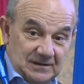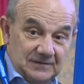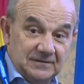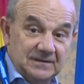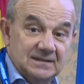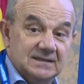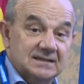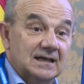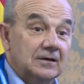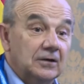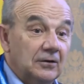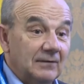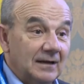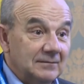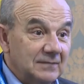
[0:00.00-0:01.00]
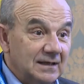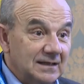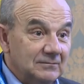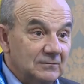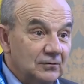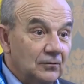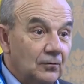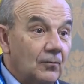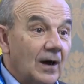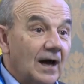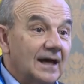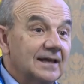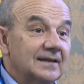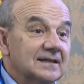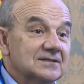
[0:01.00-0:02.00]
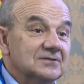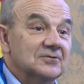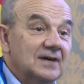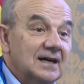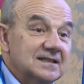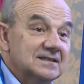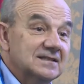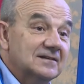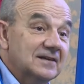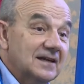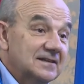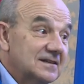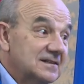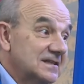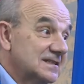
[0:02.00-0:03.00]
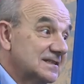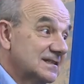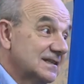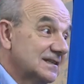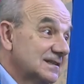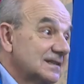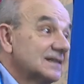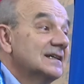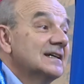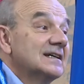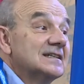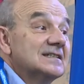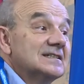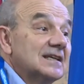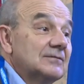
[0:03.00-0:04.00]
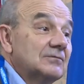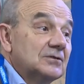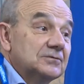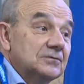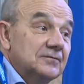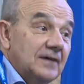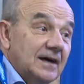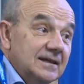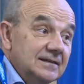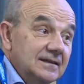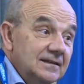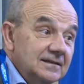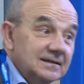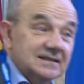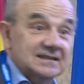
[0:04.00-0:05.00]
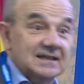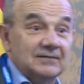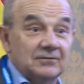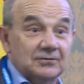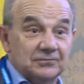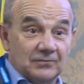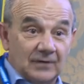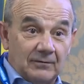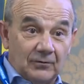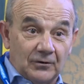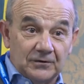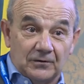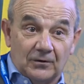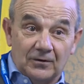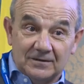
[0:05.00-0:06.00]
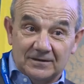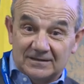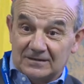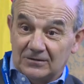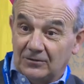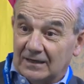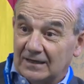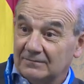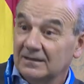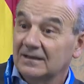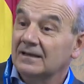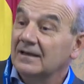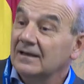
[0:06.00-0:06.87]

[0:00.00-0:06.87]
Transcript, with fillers: If it is a global minimum, why the stochastic gradient descent is able to find it, is able to avoid all the local